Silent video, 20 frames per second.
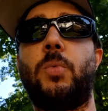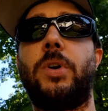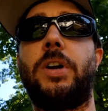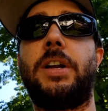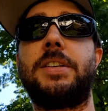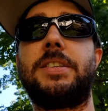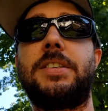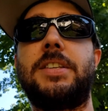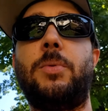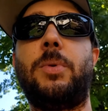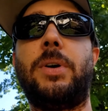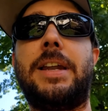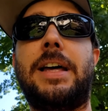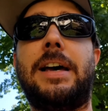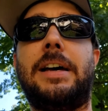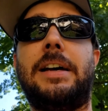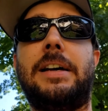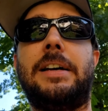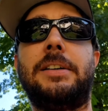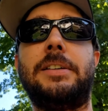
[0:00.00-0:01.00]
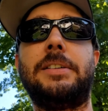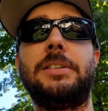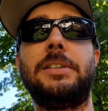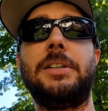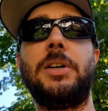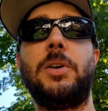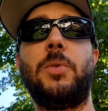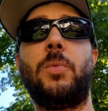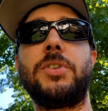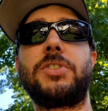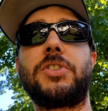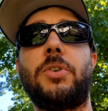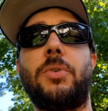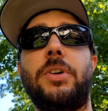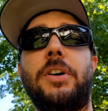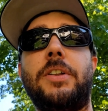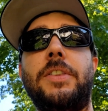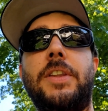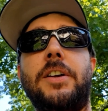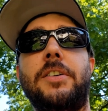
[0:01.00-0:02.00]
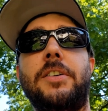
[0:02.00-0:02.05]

see what's going on there.